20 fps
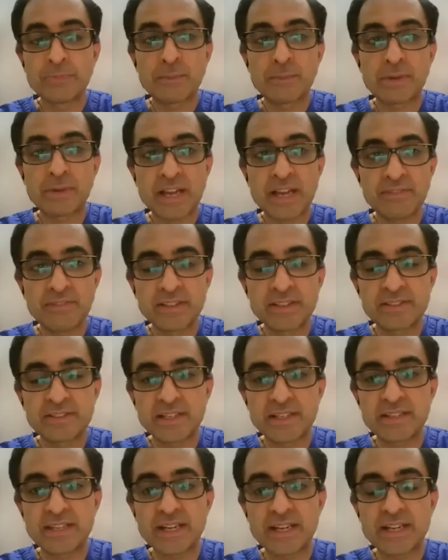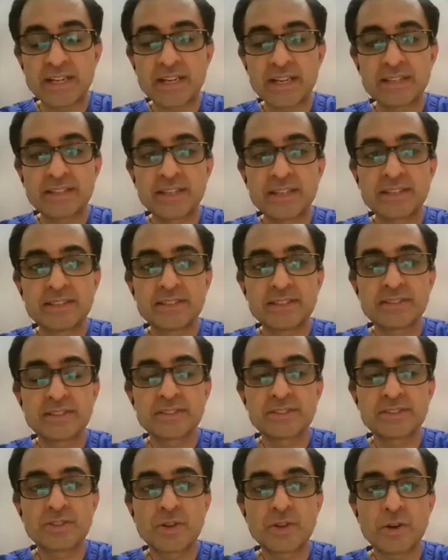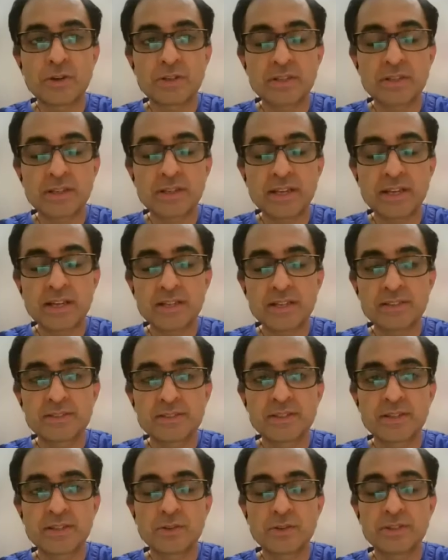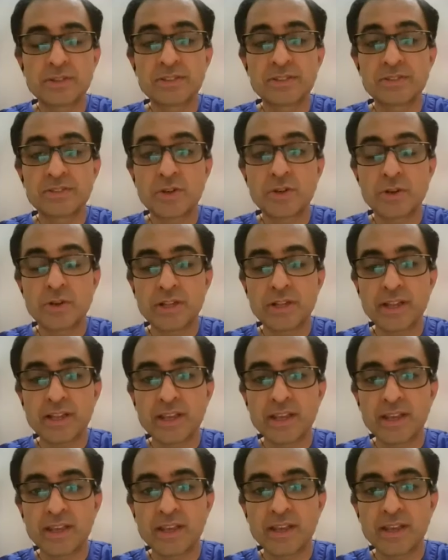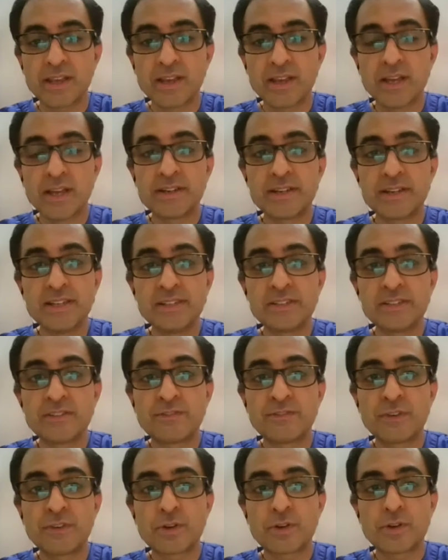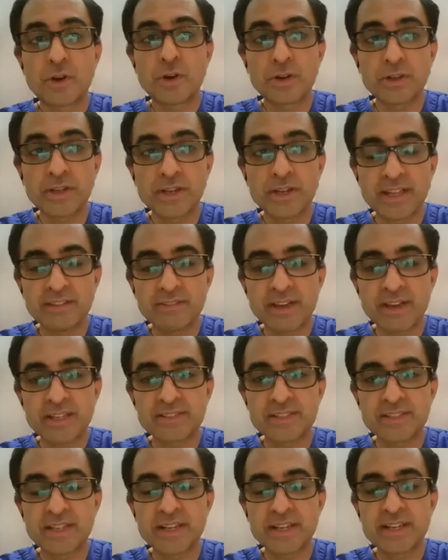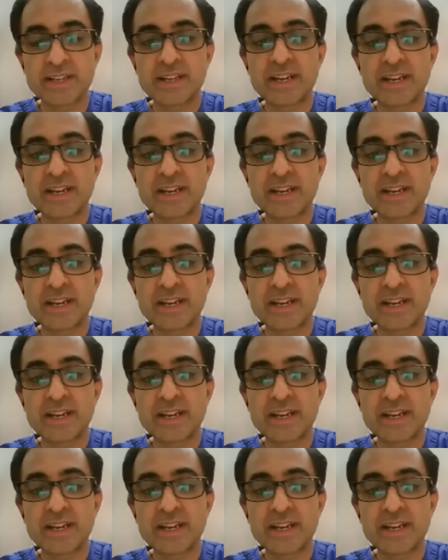But having said that, I think this is not an answer or this is not a reason for not getting vaccinated.